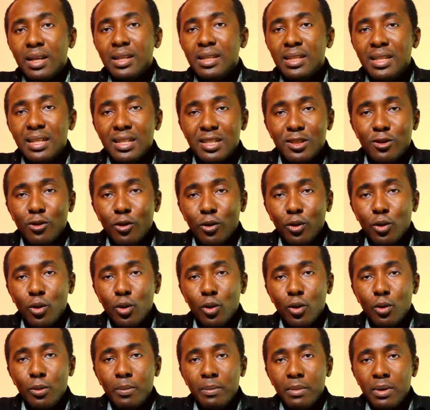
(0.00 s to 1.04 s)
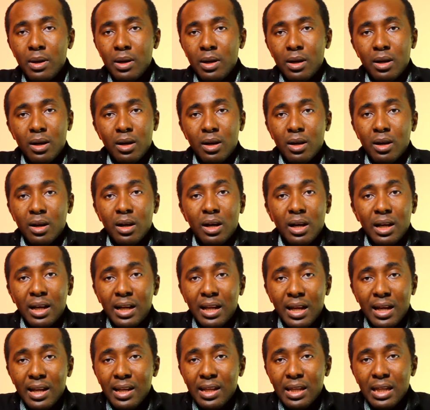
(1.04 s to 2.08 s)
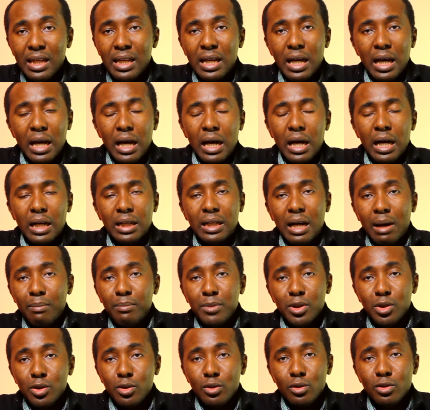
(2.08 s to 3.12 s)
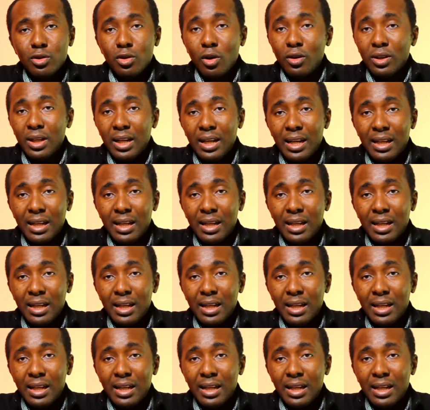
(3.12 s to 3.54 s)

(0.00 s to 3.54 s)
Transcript: This logo clearly can be used on a